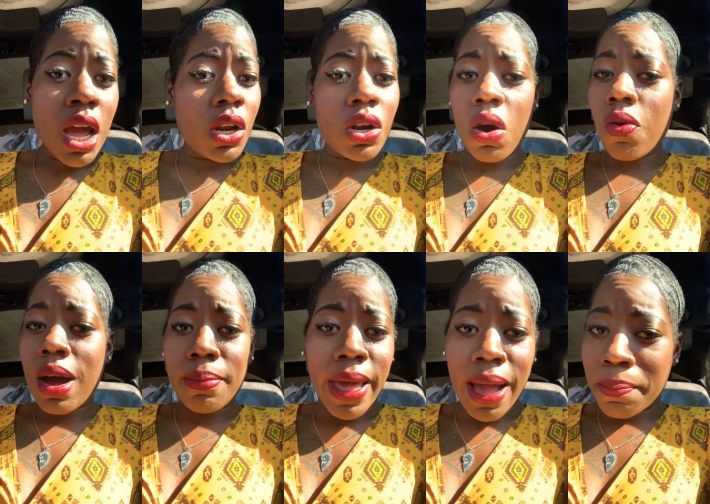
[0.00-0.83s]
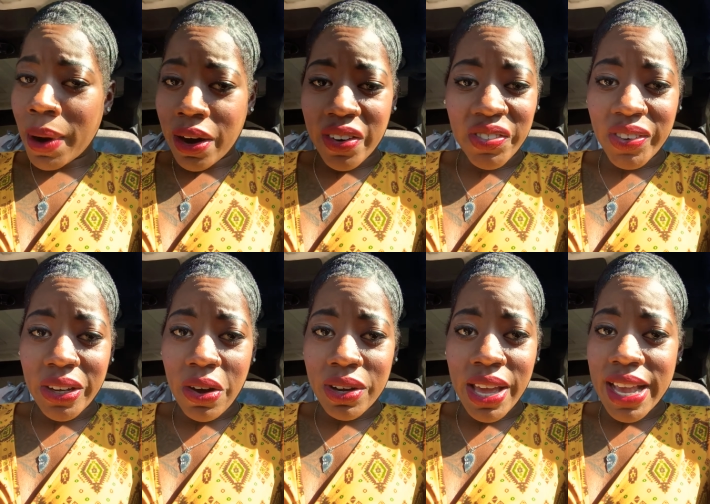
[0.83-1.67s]
No, I'm not perfect,
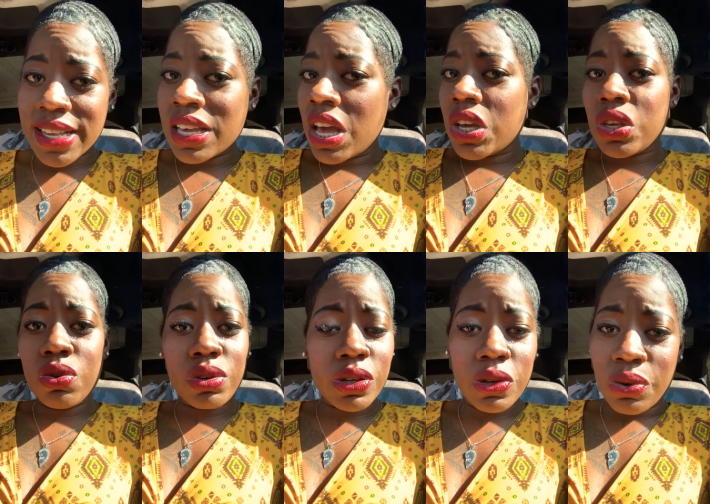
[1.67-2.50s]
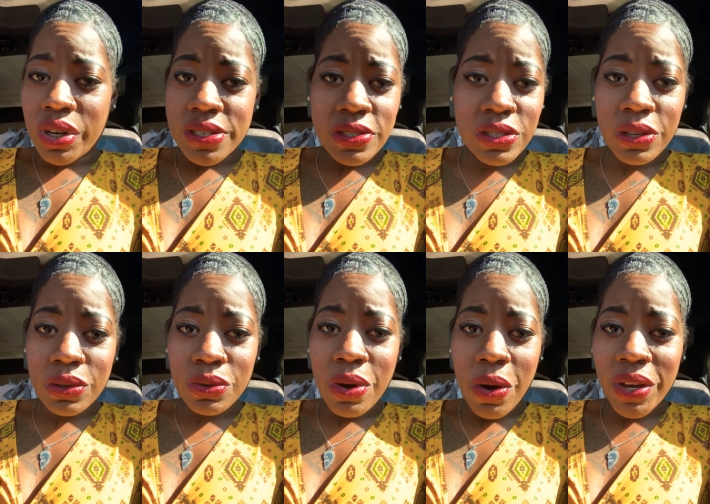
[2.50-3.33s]
okay? You could do this
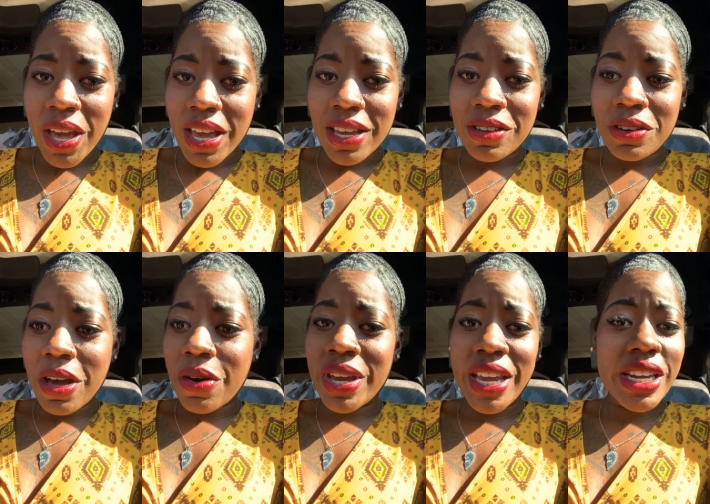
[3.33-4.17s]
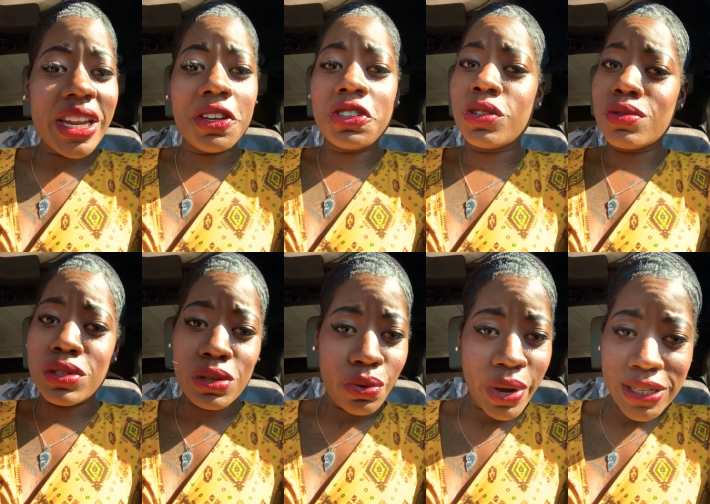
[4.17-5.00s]
too, okay? You know, he needs you
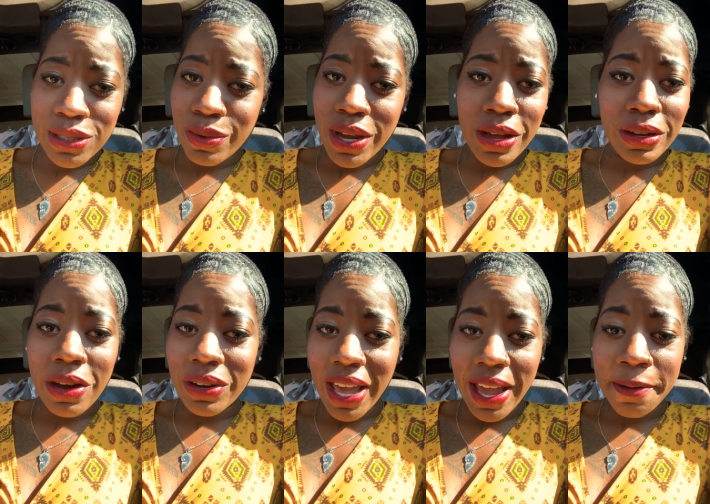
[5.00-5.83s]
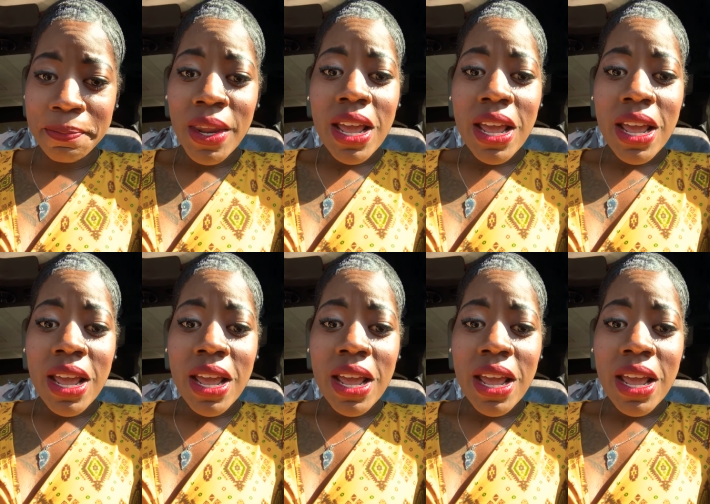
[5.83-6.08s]
too as well, okay?